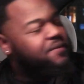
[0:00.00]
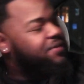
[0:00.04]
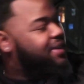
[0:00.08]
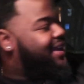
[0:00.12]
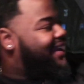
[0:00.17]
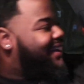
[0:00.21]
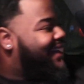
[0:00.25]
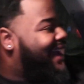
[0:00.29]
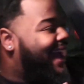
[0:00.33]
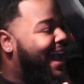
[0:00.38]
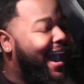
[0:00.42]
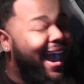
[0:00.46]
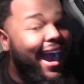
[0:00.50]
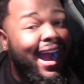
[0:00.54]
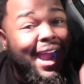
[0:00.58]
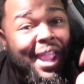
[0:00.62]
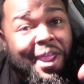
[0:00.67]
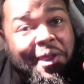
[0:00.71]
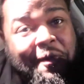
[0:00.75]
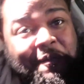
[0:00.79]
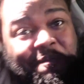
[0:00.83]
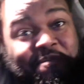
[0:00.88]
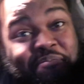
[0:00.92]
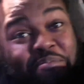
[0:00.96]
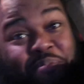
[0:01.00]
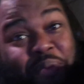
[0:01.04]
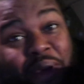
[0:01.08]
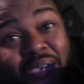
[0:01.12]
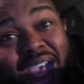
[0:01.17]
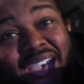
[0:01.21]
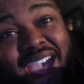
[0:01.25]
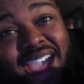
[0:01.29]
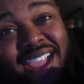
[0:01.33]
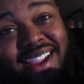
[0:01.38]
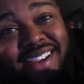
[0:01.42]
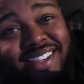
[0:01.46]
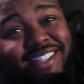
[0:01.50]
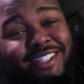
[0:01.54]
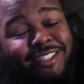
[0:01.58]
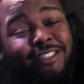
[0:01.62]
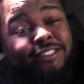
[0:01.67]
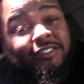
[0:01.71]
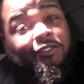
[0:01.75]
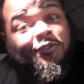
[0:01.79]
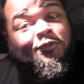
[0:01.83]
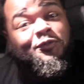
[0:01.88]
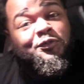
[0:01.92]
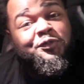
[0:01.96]
and I am back
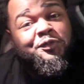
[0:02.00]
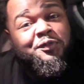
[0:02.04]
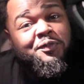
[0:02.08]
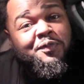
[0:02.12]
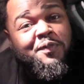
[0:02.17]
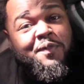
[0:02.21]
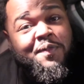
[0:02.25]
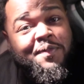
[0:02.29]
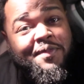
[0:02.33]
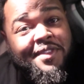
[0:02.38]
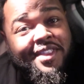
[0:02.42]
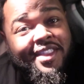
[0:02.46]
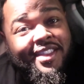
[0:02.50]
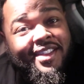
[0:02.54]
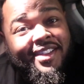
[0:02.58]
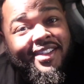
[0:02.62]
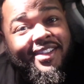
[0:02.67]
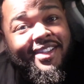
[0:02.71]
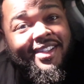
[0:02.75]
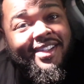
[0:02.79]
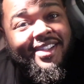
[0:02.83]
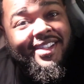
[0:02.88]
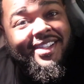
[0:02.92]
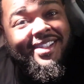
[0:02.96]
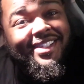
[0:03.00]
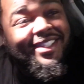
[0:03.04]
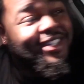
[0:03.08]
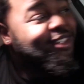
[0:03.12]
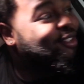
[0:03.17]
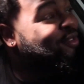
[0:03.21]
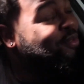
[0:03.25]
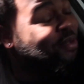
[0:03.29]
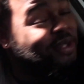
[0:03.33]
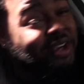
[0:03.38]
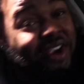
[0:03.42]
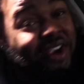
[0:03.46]
to do